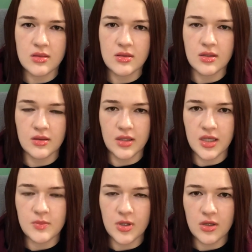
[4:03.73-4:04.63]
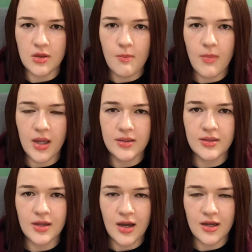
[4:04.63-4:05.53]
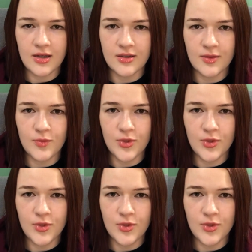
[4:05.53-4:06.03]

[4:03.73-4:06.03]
the label might not